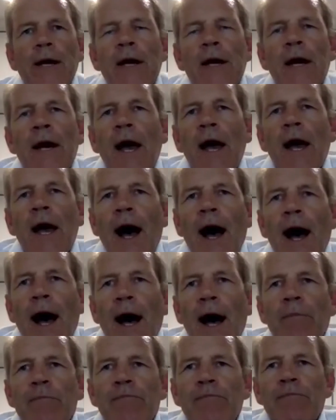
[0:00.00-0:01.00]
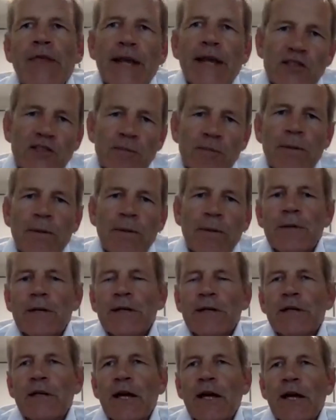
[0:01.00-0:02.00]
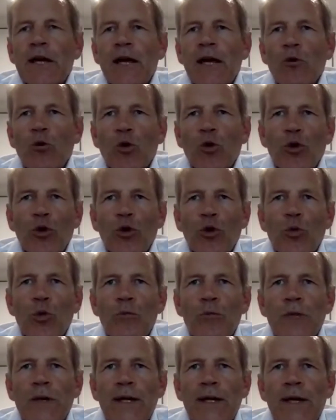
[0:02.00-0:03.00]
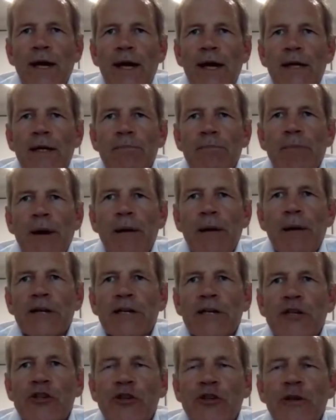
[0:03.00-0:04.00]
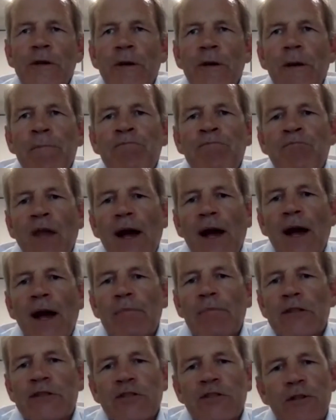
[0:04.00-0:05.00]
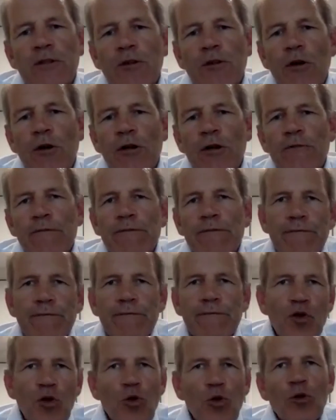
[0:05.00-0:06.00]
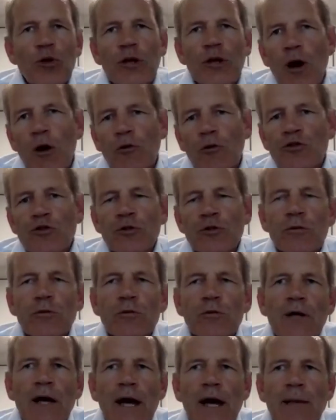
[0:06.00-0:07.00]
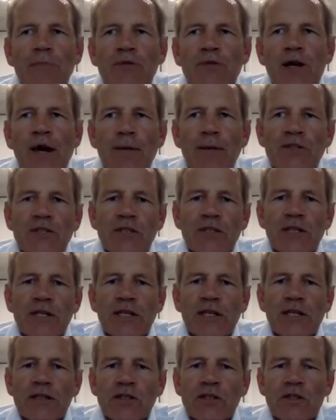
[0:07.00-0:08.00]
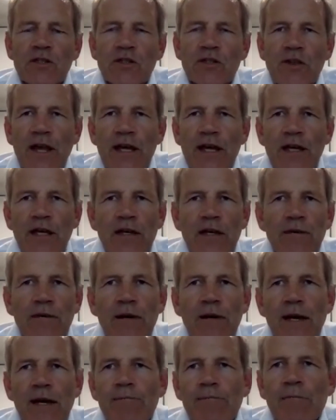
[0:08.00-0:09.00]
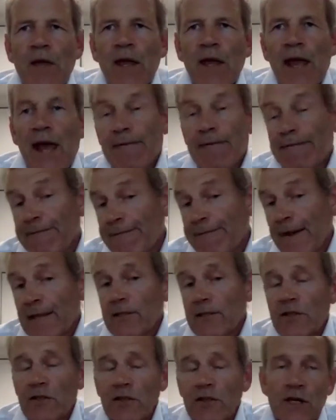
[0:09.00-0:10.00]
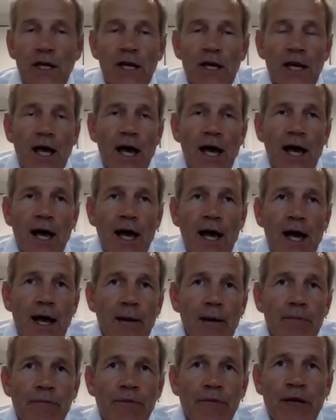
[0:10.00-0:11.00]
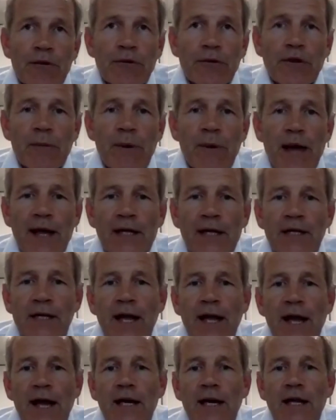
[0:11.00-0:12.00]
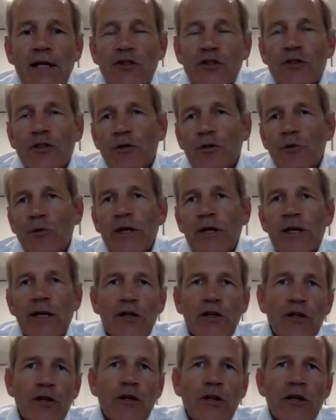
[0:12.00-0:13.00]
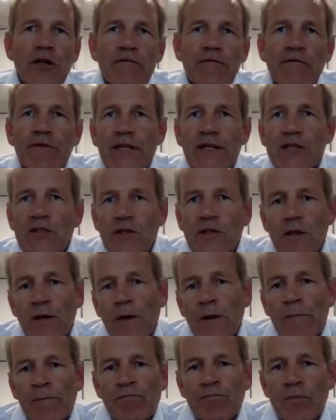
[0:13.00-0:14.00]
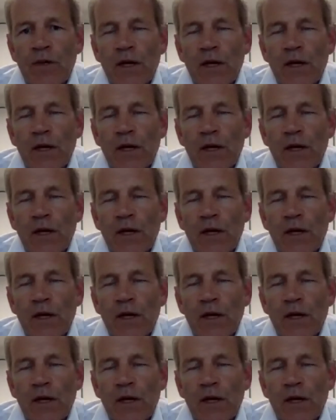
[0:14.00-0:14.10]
popular. That's a public, or it will be a public issue. There's a lot of horticultural type syndicates that are and funds that are in the market now too, where you can invest